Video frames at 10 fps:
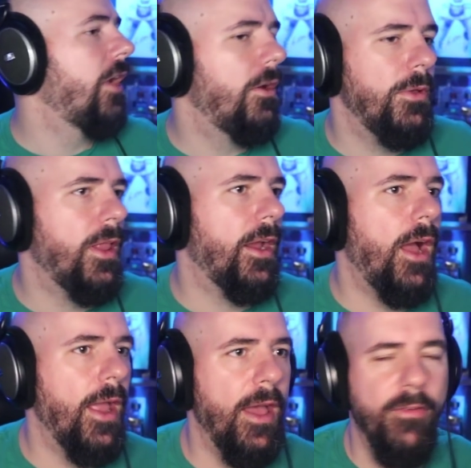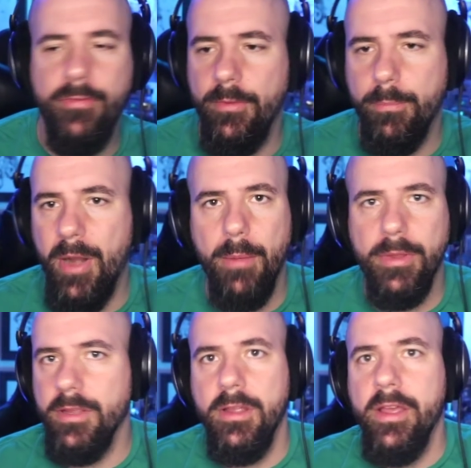I like I have
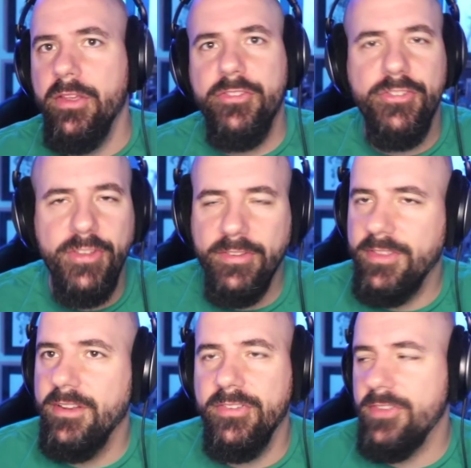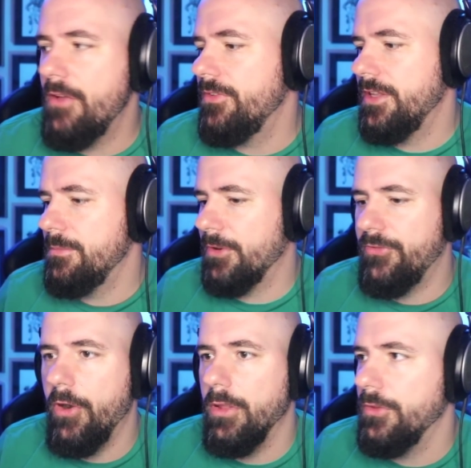probably 60 to 70
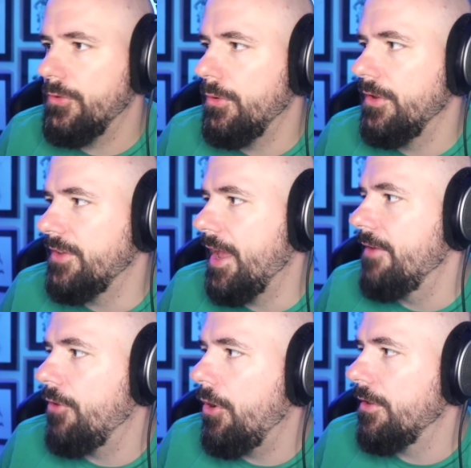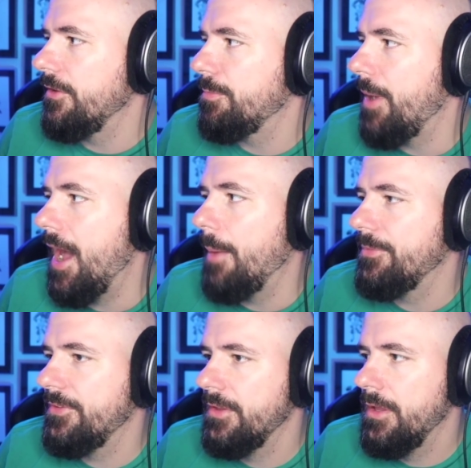McFarlane toys. I have all these
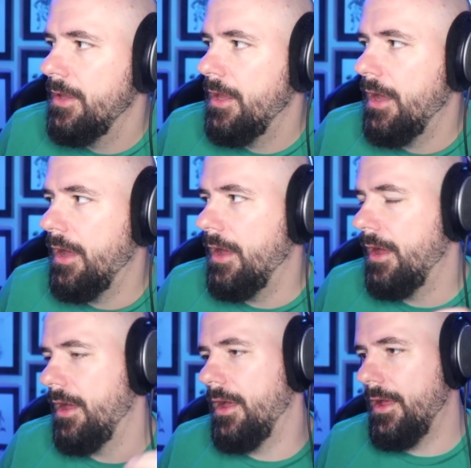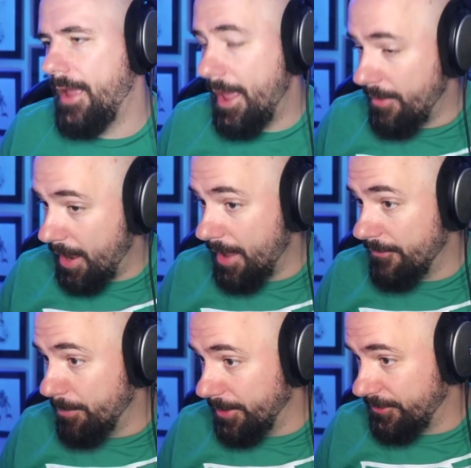pops. Uh I have
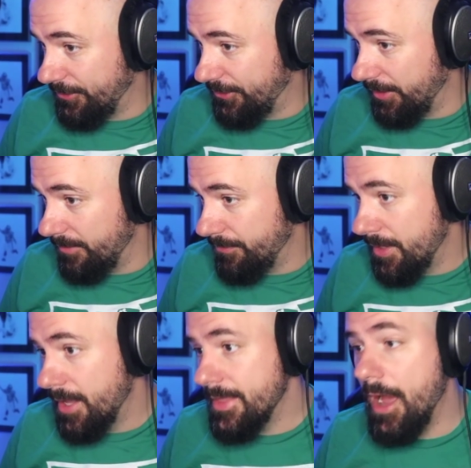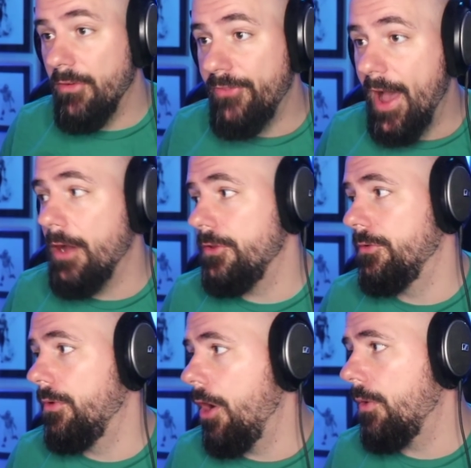a bunch of shit. Now
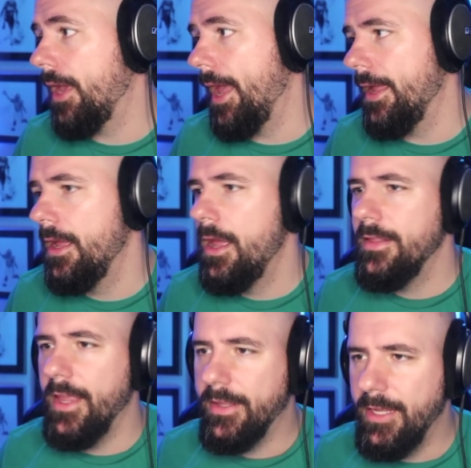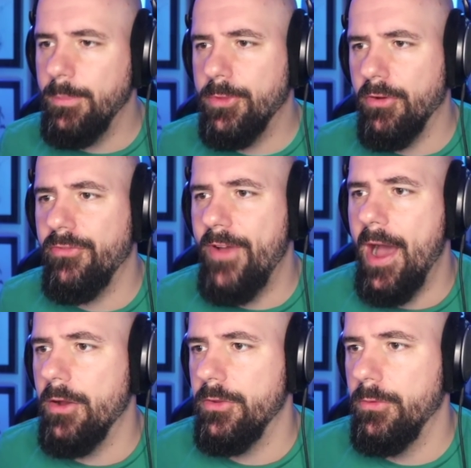value. Okay, they keep their
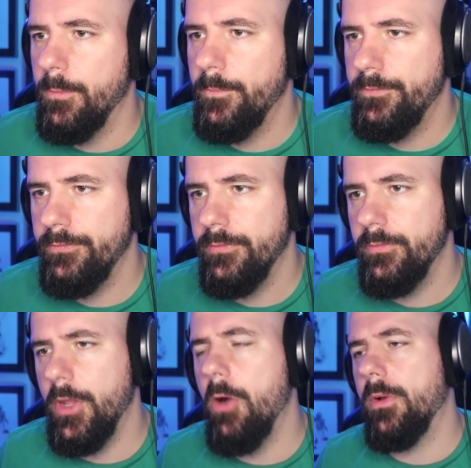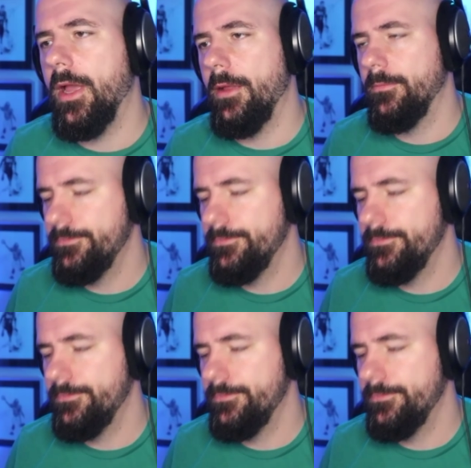value. Okay.